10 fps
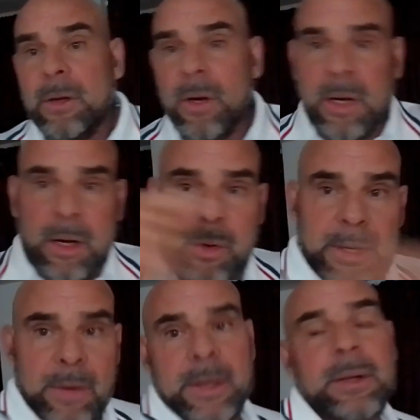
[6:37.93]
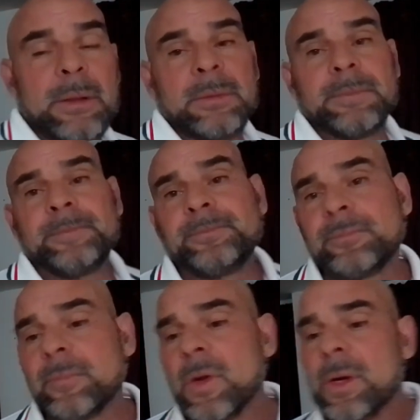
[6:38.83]
you're going to go downhill.
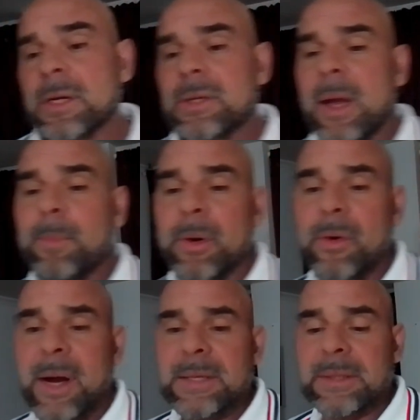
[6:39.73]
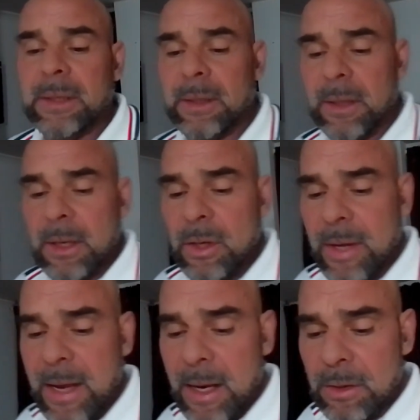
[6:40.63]
You're going to stop progressing. You
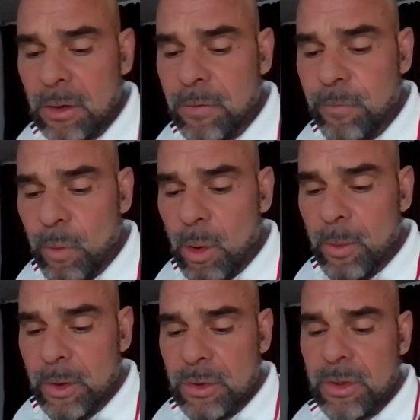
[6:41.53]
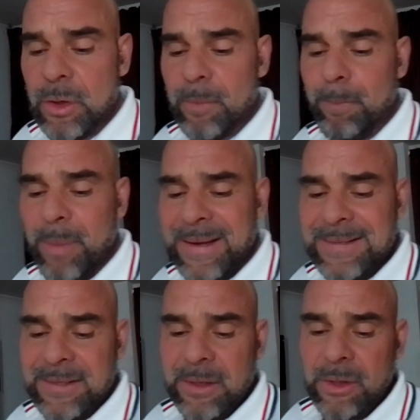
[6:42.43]
can't look forward to your
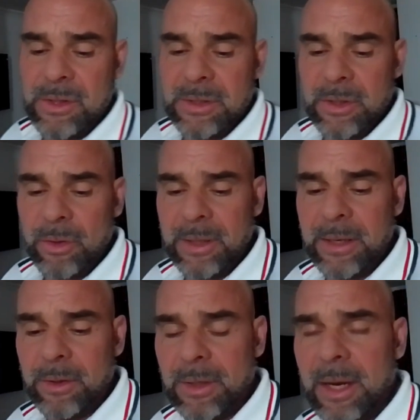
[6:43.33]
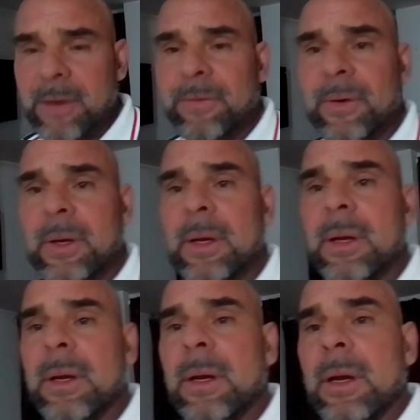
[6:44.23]
best years in your later life.
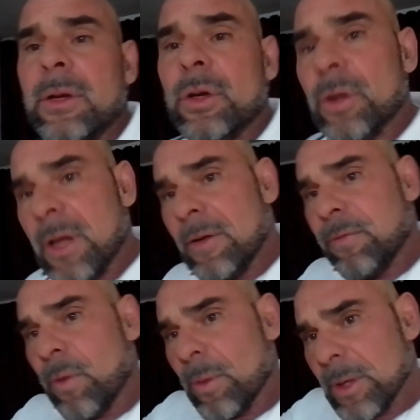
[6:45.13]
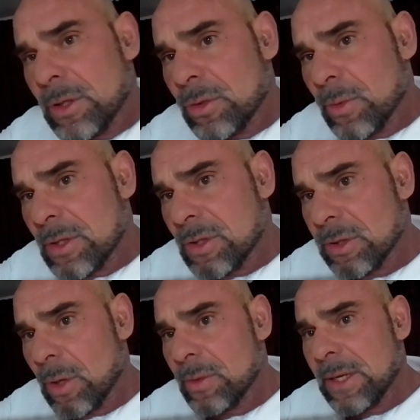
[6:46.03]
You're looking forward to a
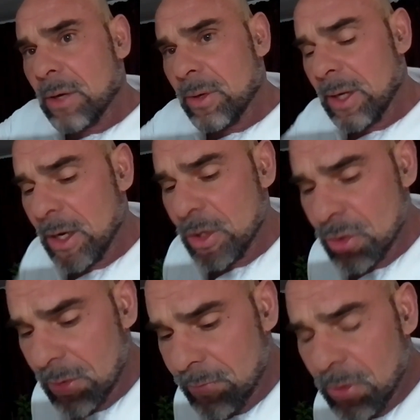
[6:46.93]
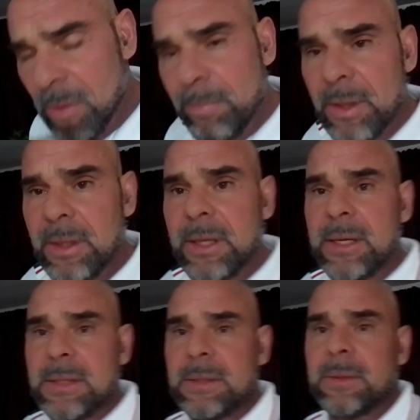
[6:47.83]
slow degradation of your
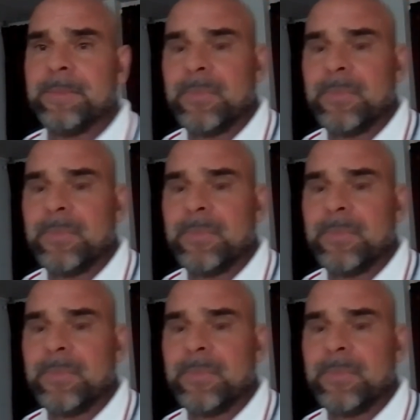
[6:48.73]
abilities.